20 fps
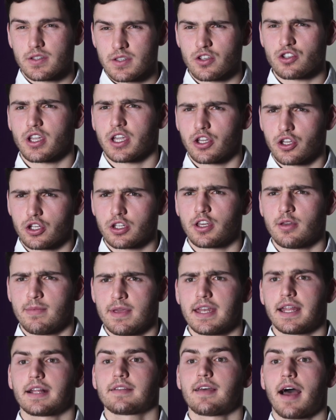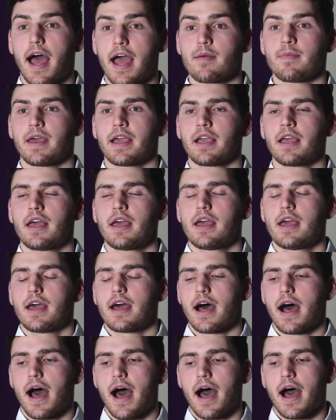and such like good comedic timing
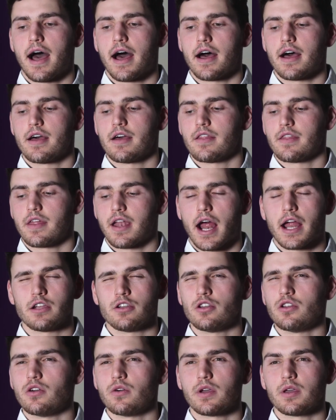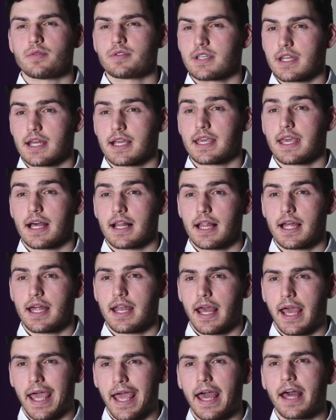uh, that I knew he was gonna kill
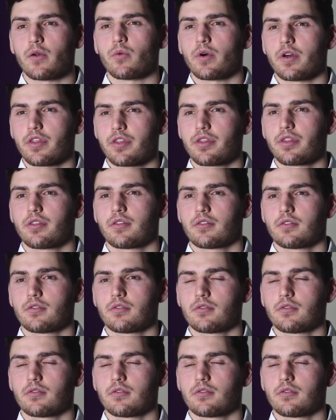it and with